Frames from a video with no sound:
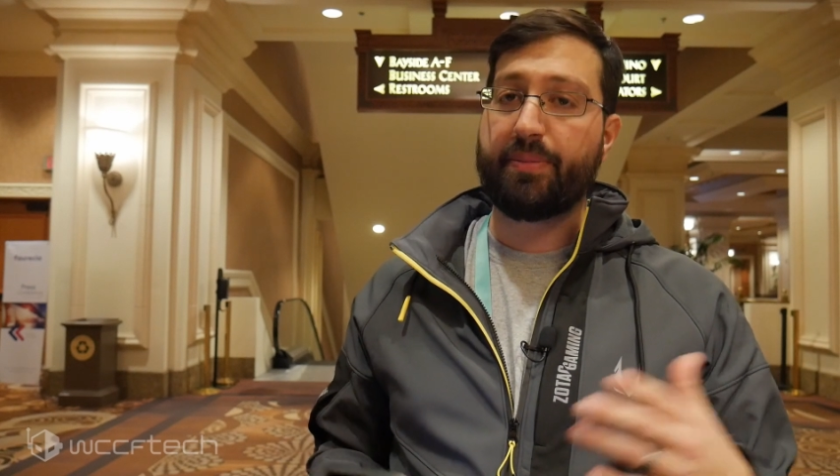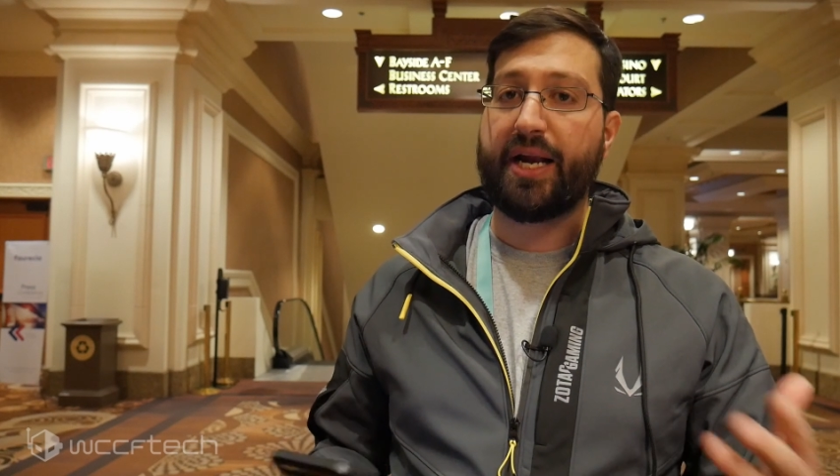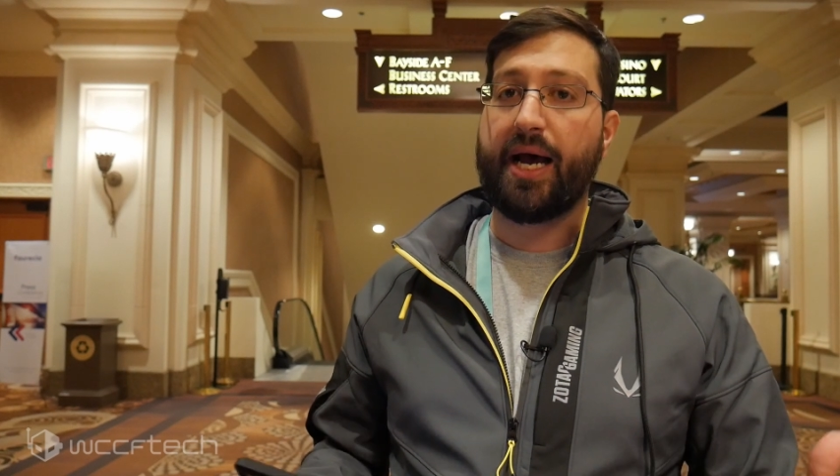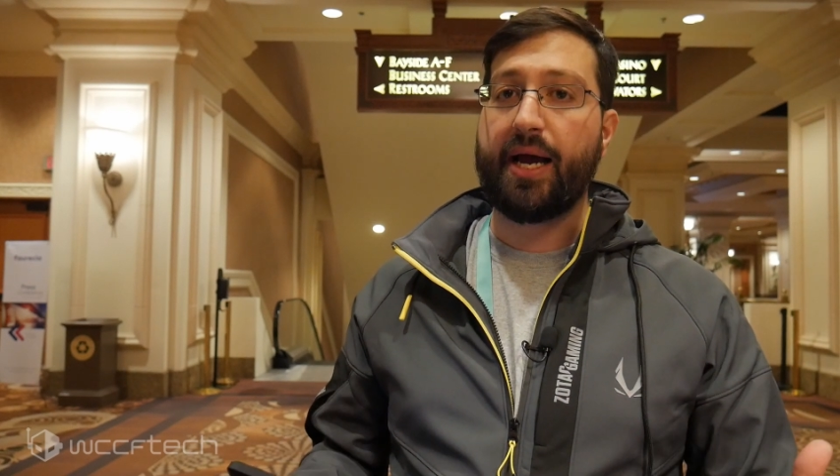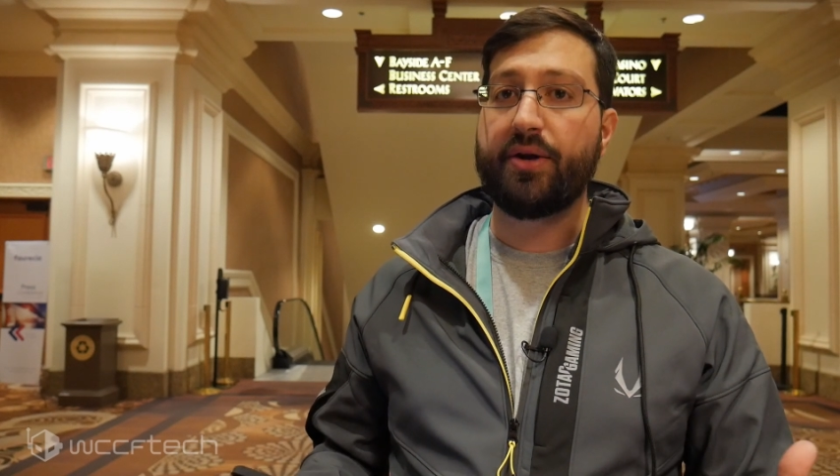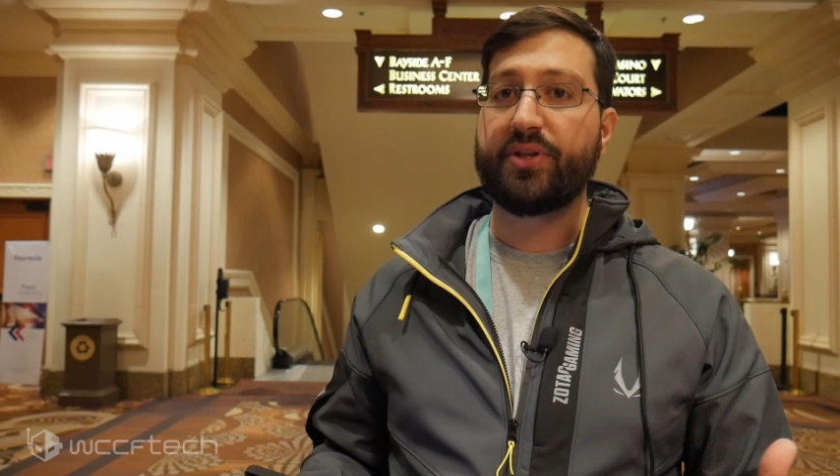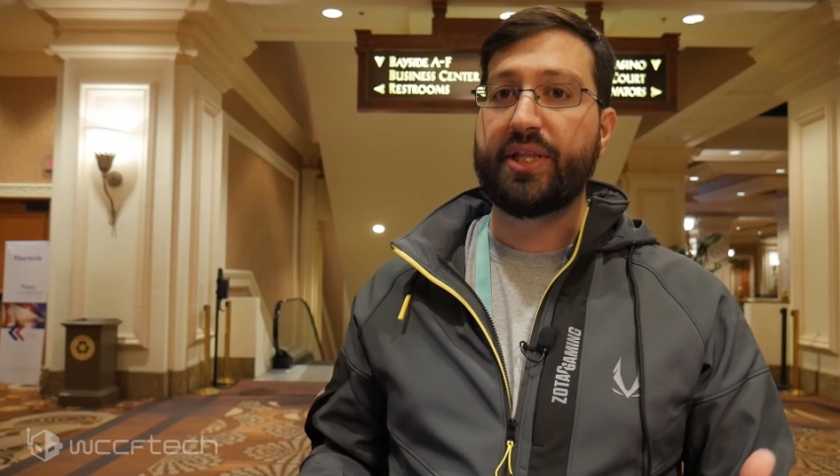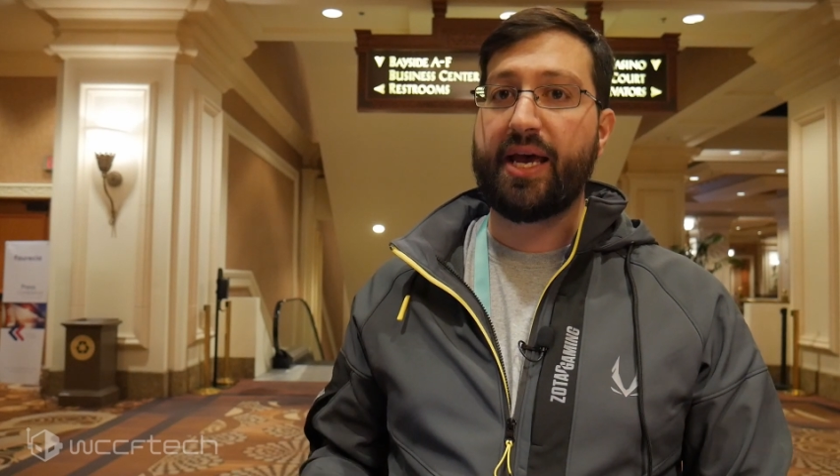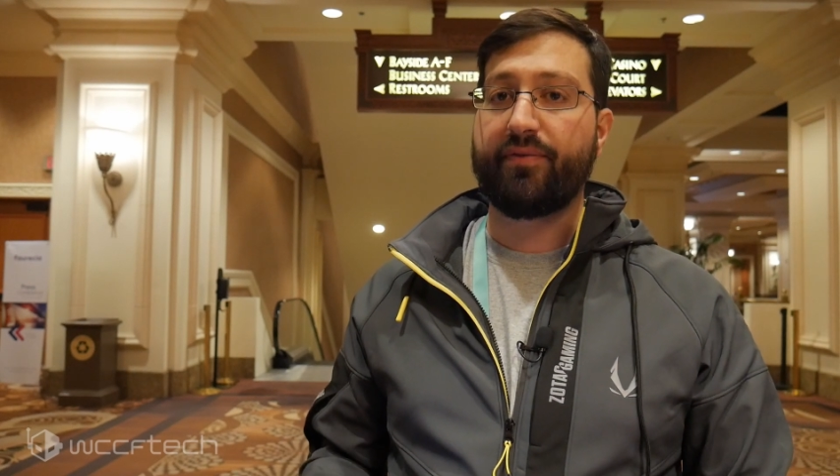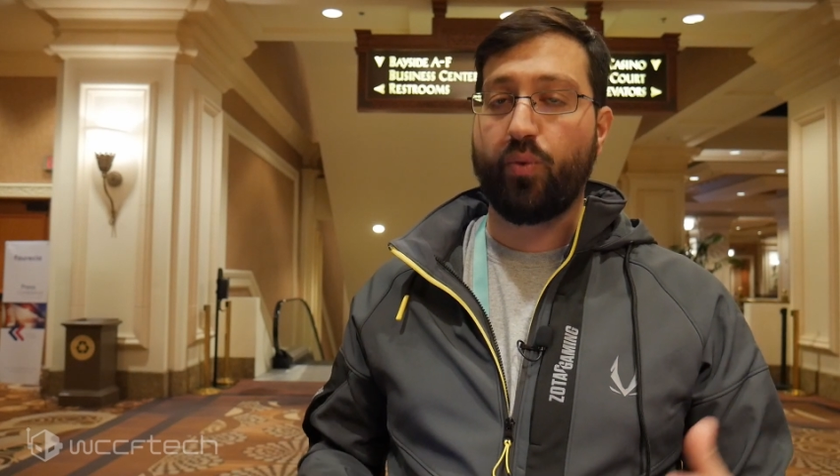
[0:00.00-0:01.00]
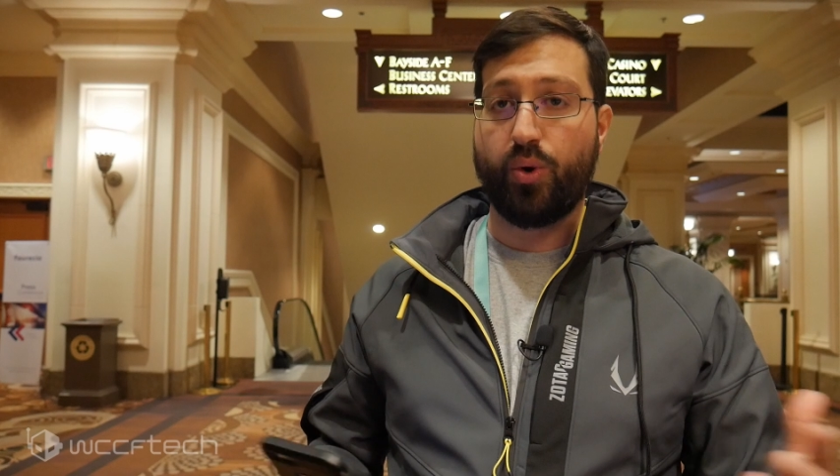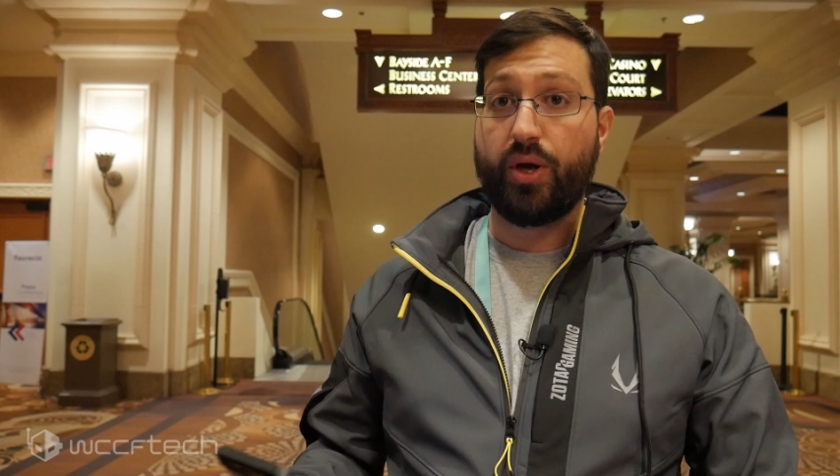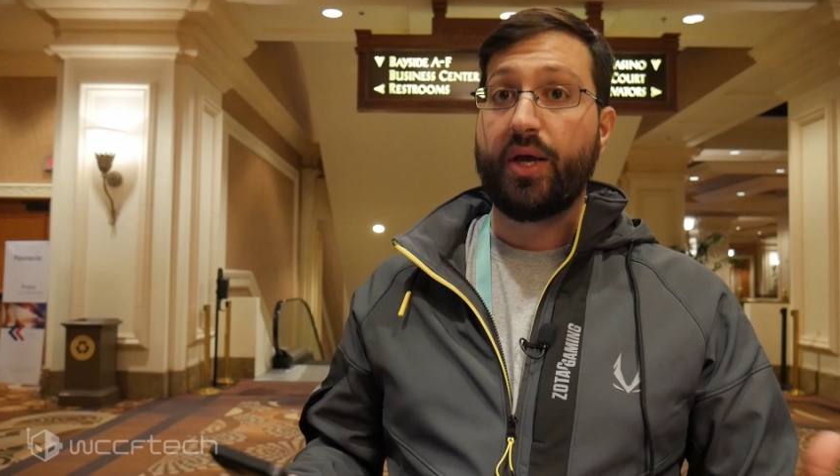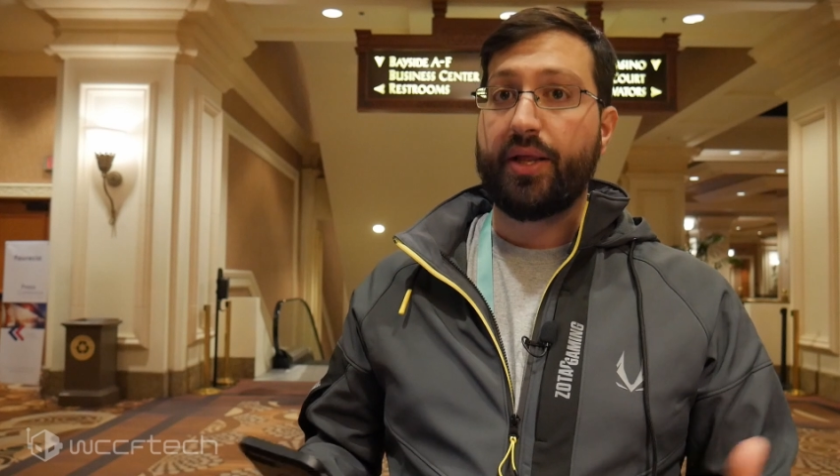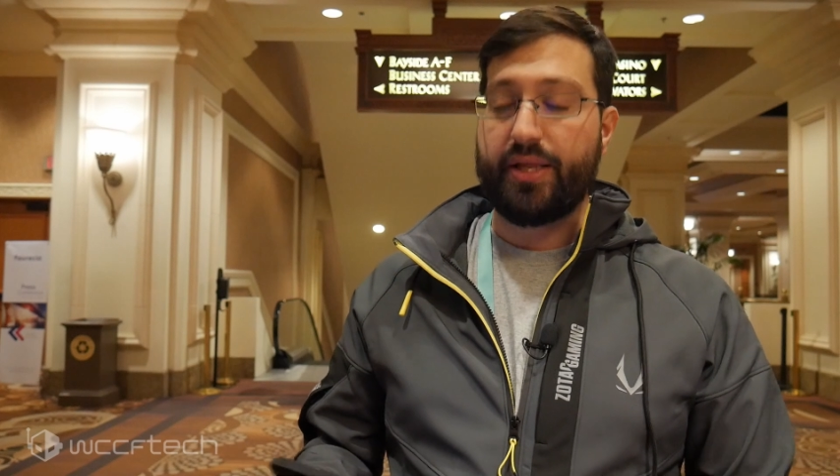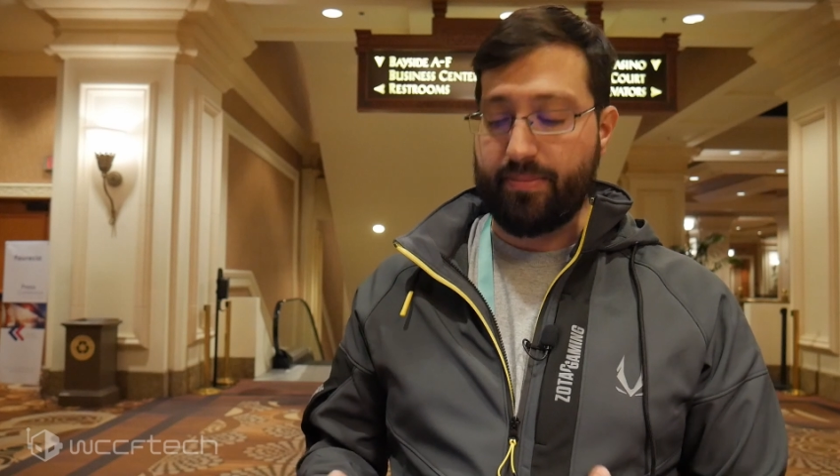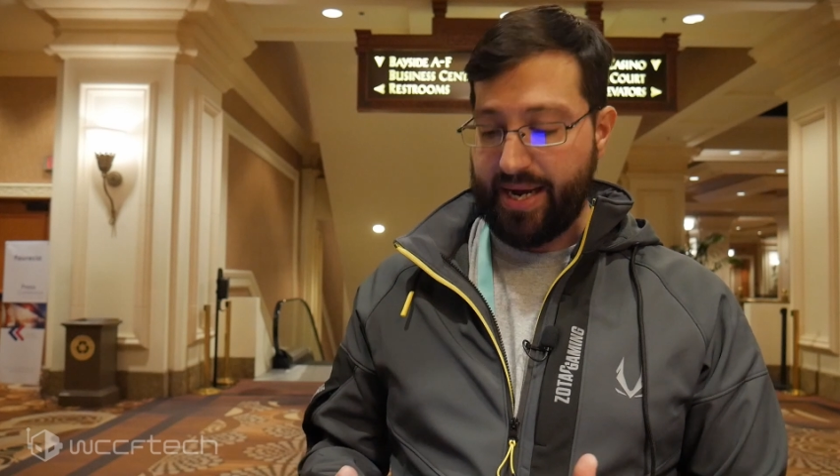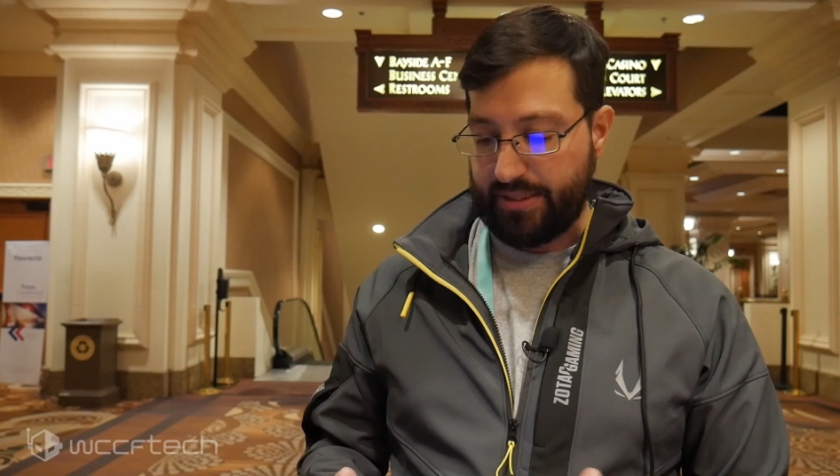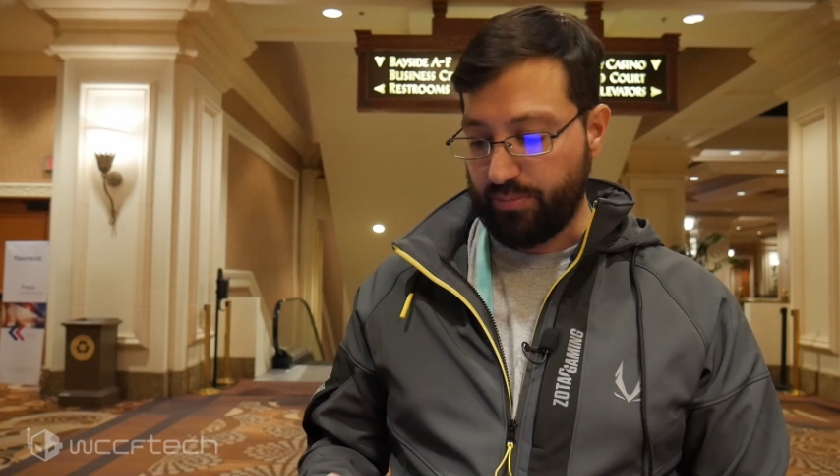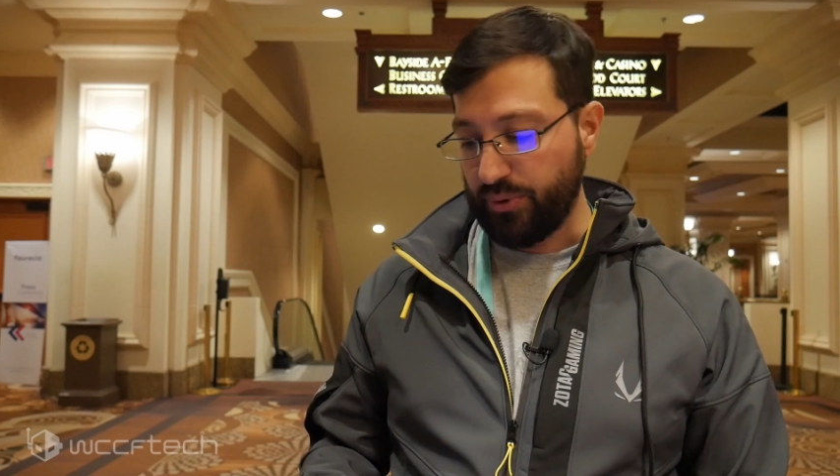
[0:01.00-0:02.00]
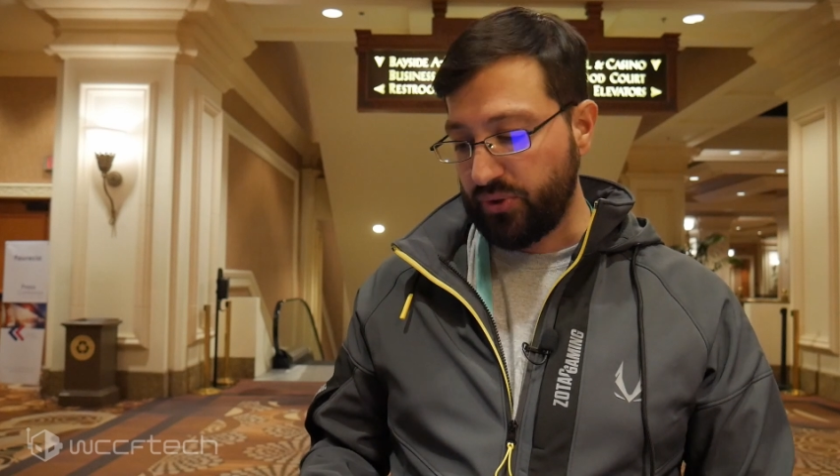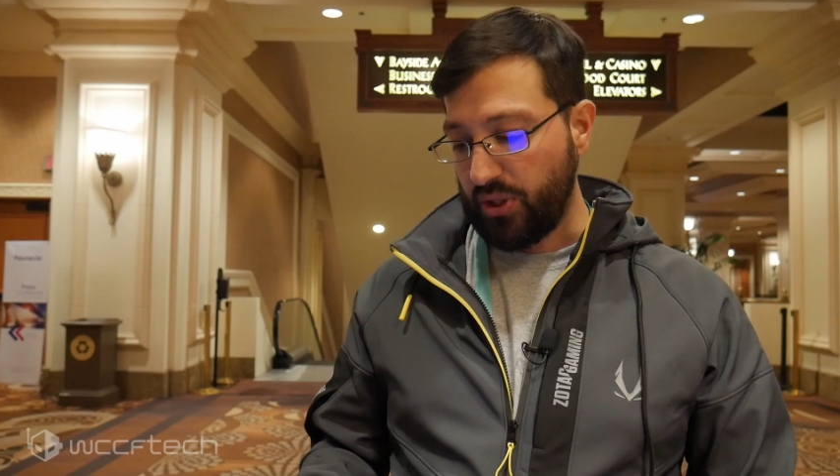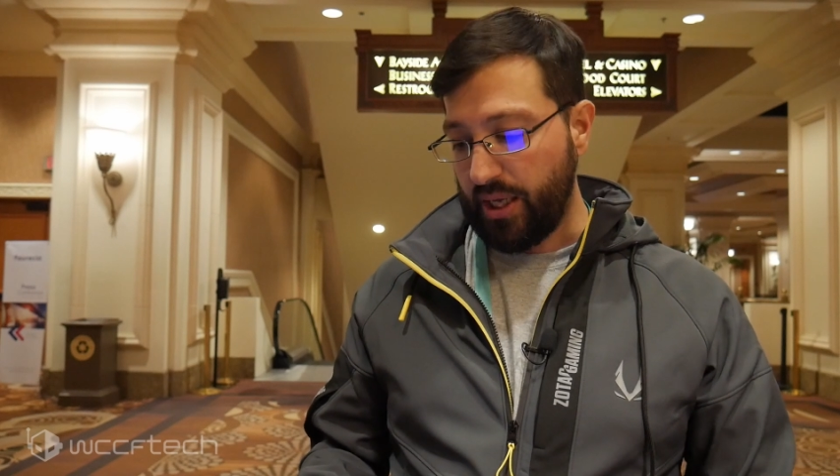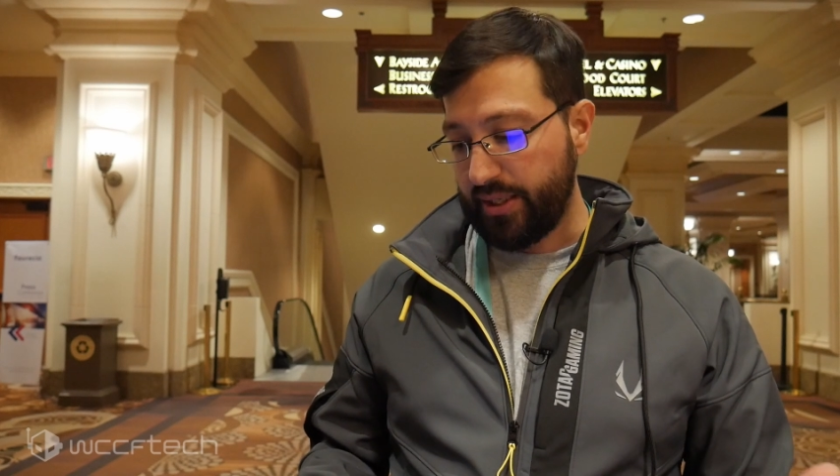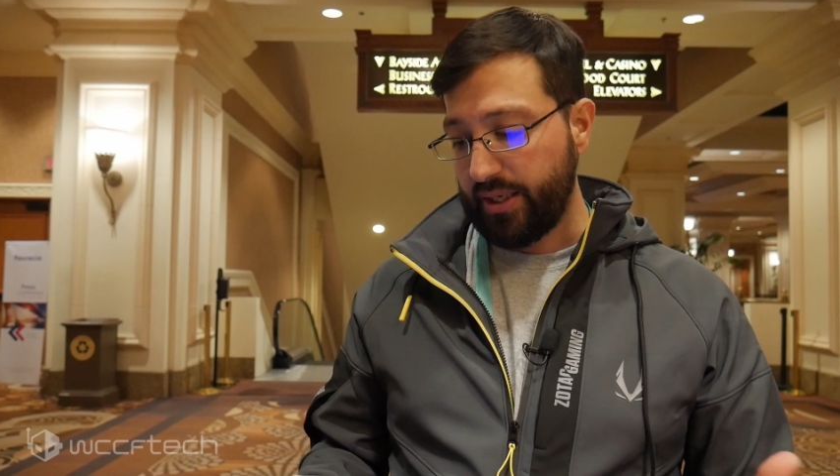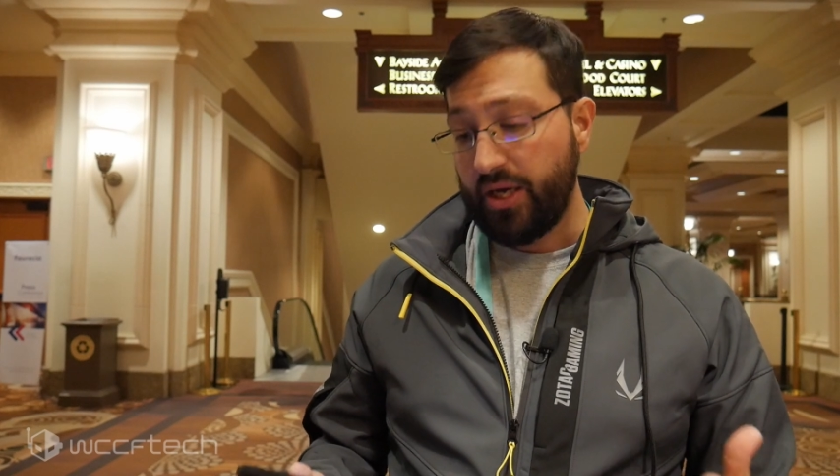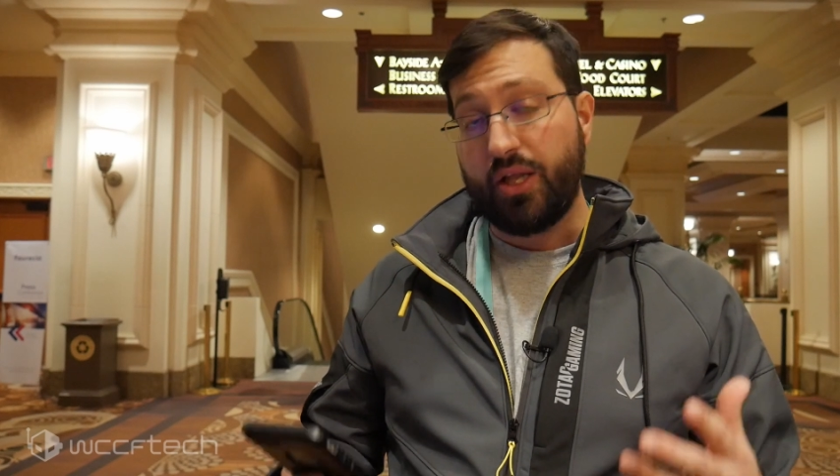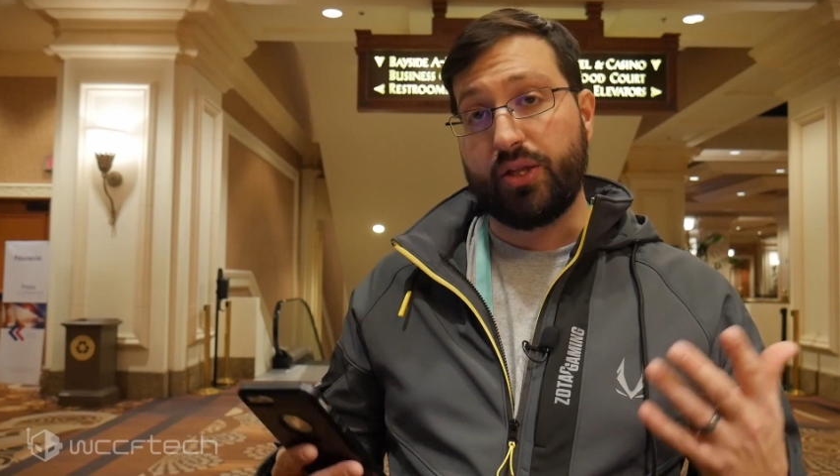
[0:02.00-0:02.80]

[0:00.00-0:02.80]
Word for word: and a bit higher than that for the max boost clock.